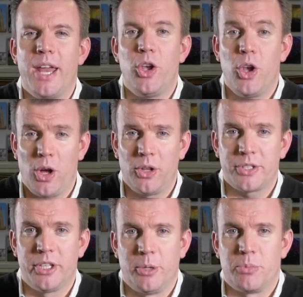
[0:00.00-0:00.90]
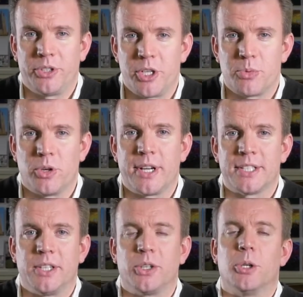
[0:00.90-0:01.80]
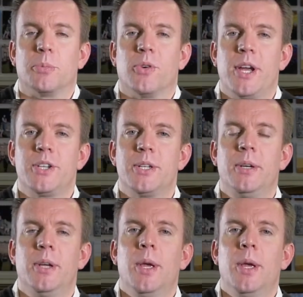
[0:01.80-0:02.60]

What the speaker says: not the British Broadcasting Corporation,